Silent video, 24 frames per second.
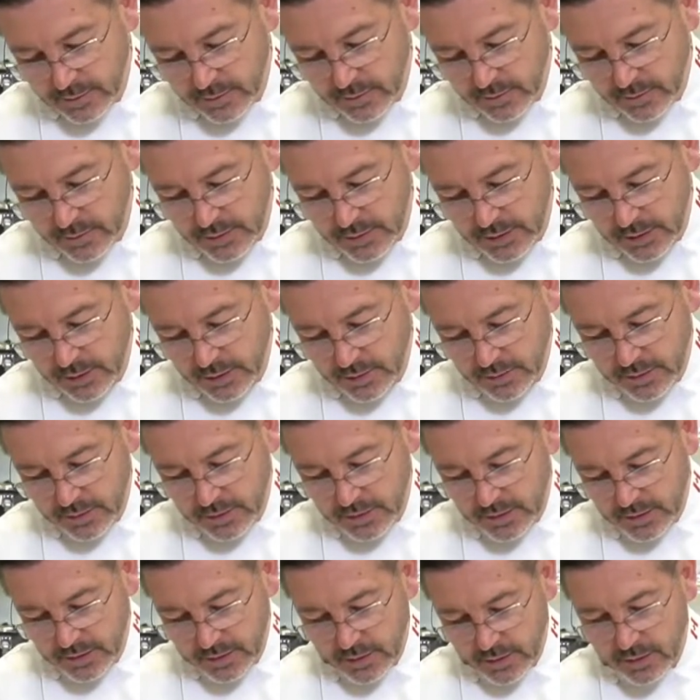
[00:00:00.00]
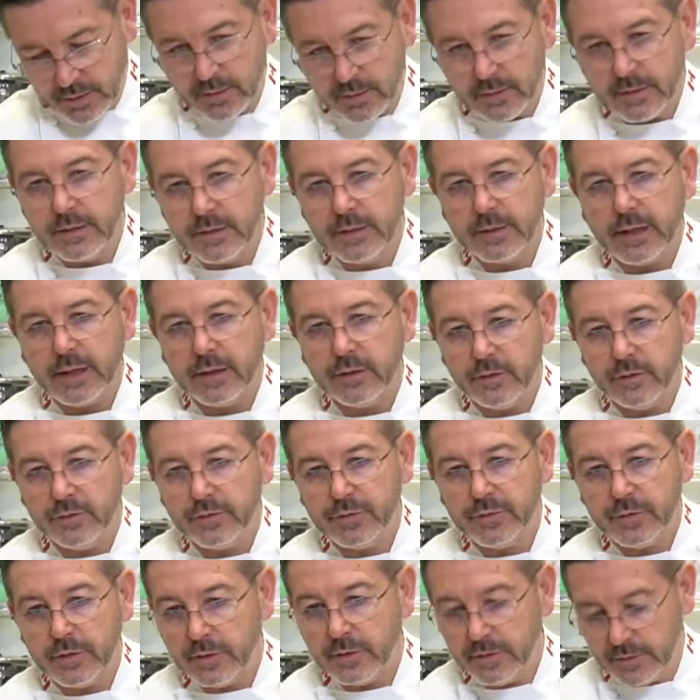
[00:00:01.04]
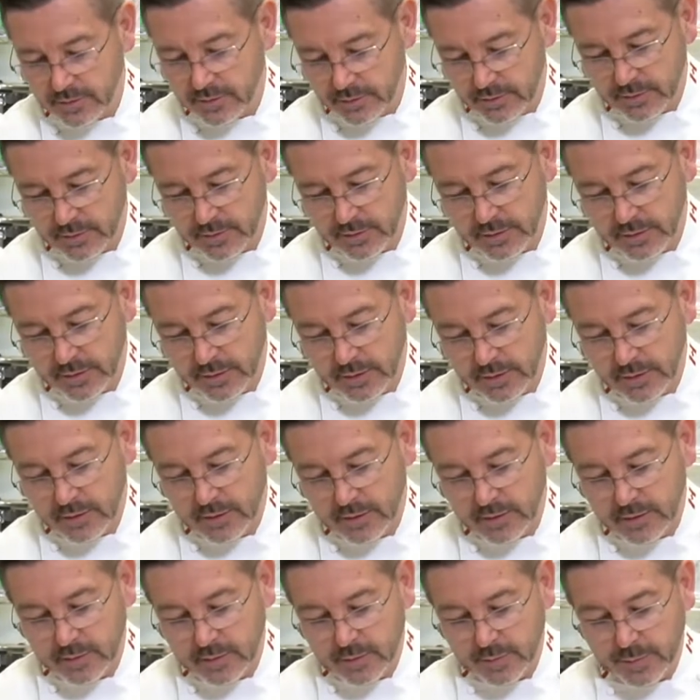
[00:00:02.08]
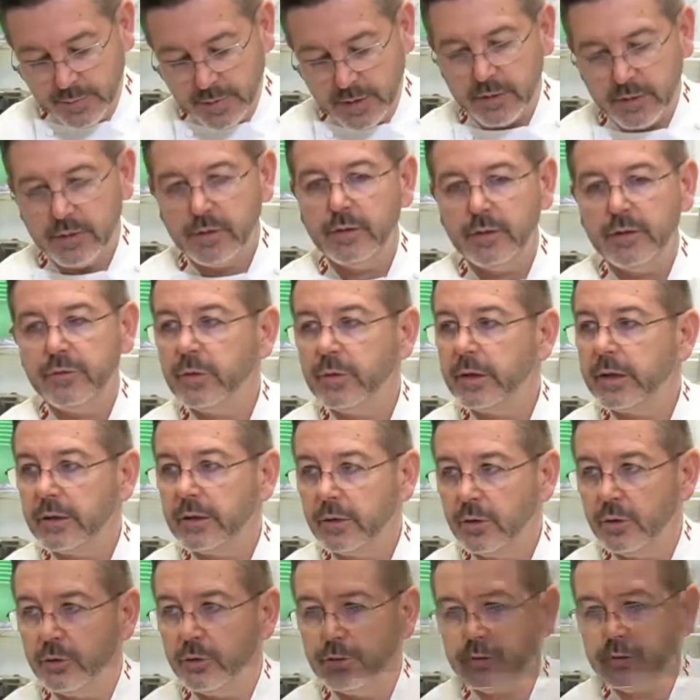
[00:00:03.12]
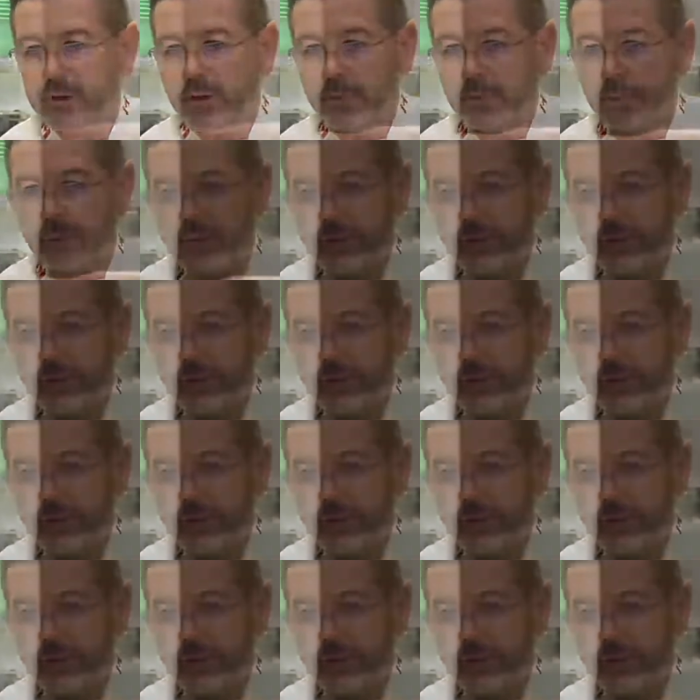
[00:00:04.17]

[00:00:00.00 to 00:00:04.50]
You see, this kind of powder. If you can go on top,